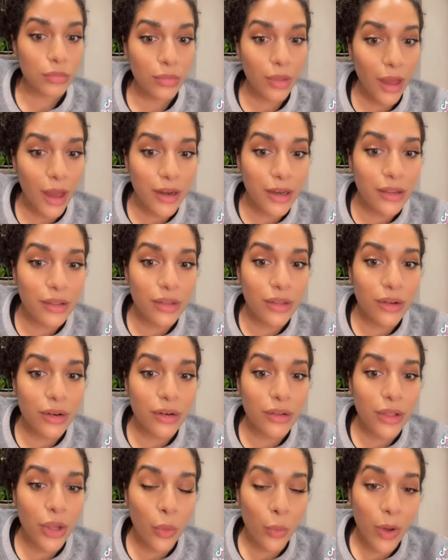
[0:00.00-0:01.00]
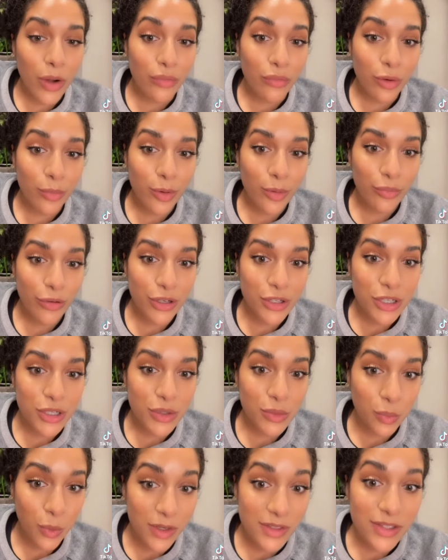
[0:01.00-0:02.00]
I didn't learn that when Ruby
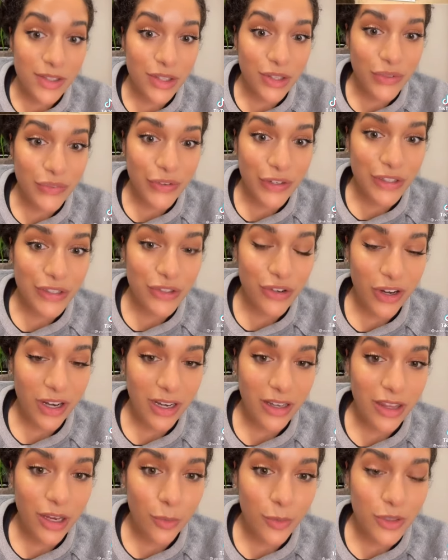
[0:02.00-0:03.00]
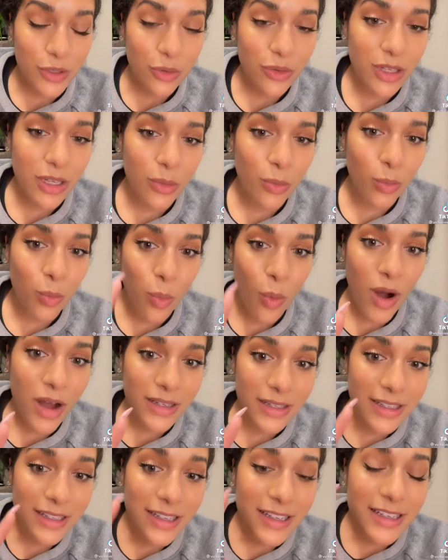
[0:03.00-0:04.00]
Bridges was in the 1st grade, there was only
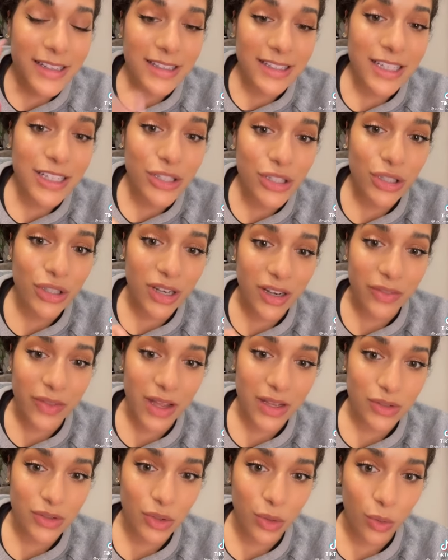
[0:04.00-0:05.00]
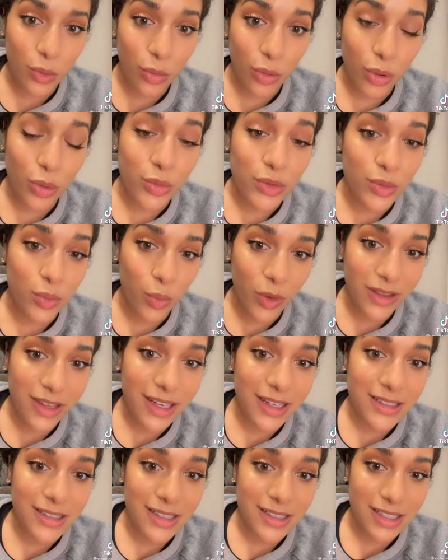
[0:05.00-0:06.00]
one teacher at that school who was
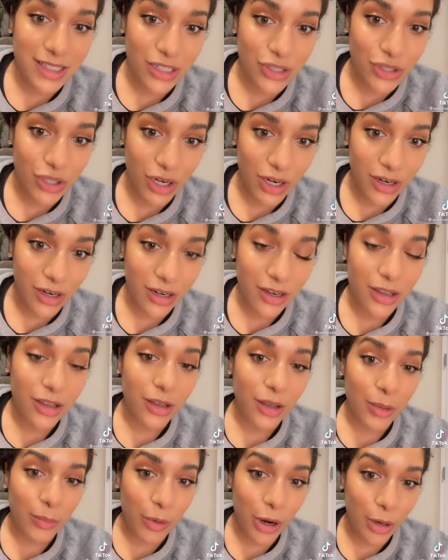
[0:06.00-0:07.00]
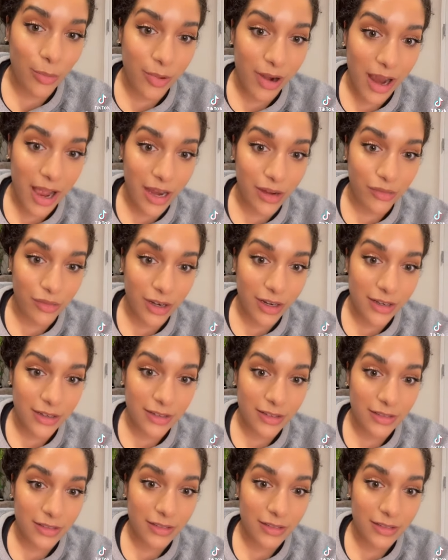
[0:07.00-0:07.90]
willing to teach her, Barbara Henry.